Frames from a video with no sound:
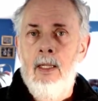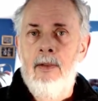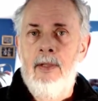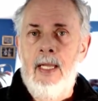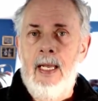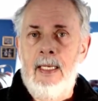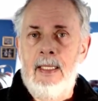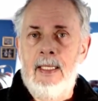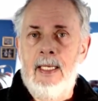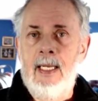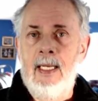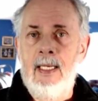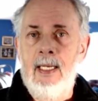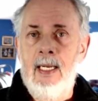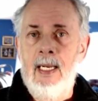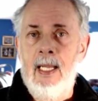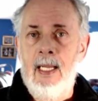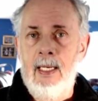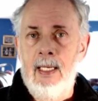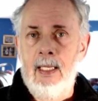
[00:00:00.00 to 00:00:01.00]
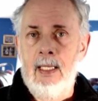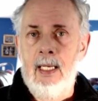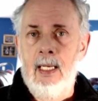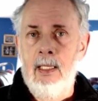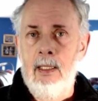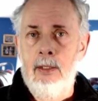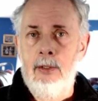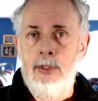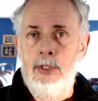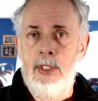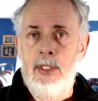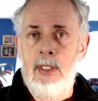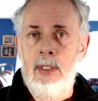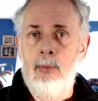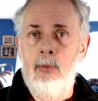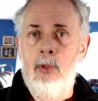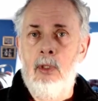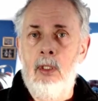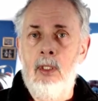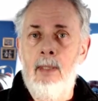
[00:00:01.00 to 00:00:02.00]
that kinetic energy
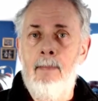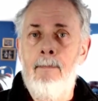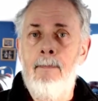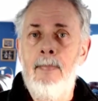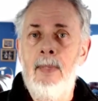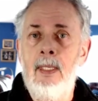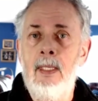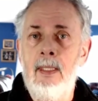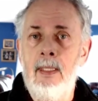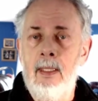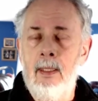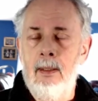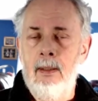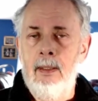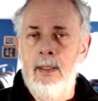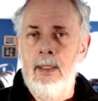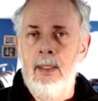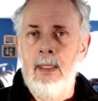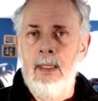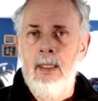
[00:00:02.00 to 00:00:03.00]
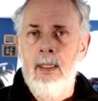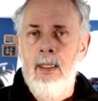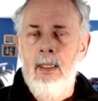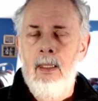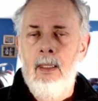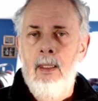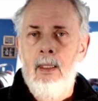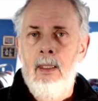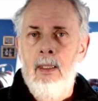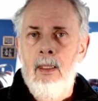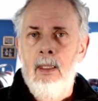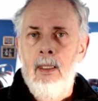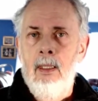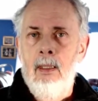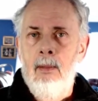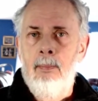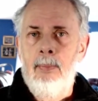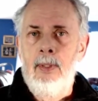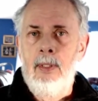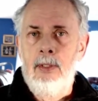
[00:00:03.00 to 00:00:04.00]
will immediately
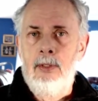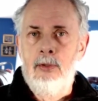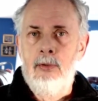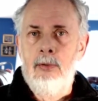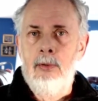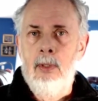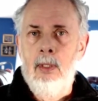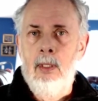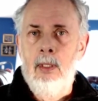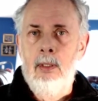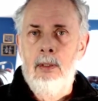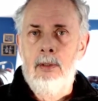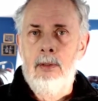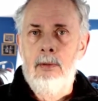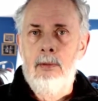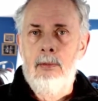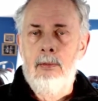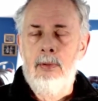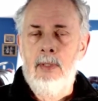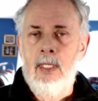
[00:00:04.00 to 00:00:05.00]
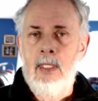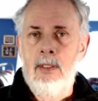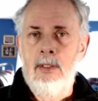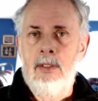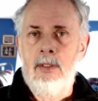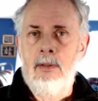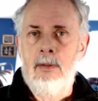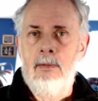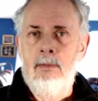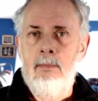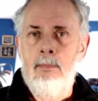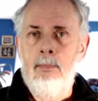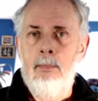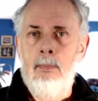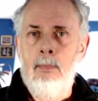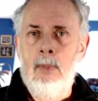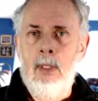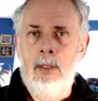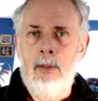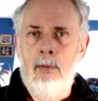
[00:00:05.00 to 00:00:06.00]
be tr uh,
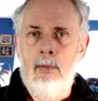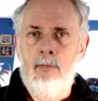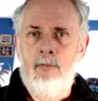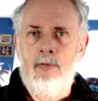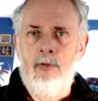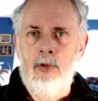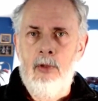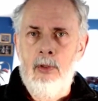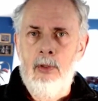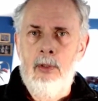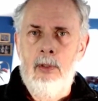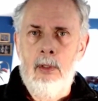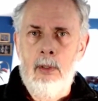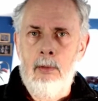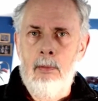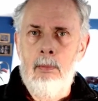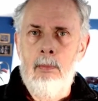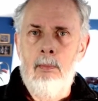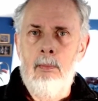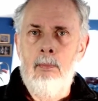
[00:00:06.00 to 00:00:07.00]
transferred or